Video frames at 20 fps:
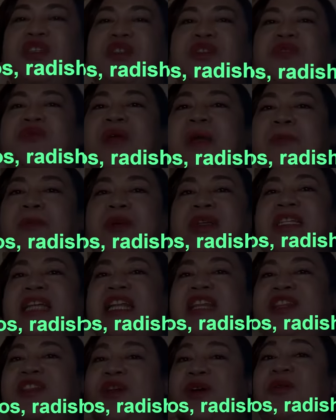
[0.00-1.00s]
to
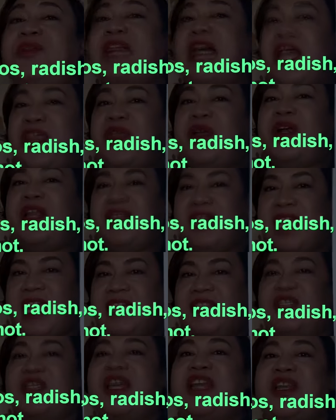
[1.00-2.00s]
represent those other
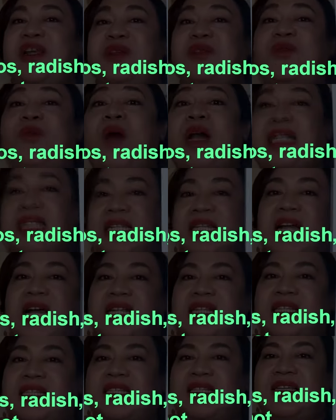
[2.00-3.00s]
things, you can use
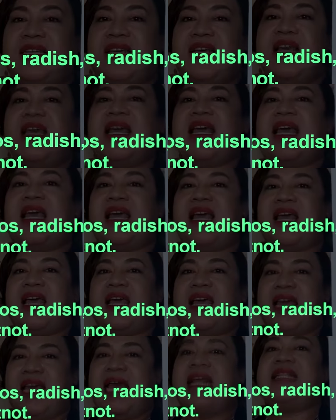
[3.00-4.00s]
whatnot,
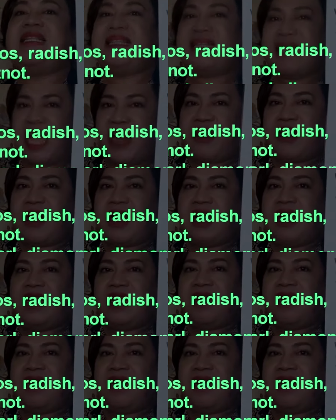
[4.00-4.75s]
etc.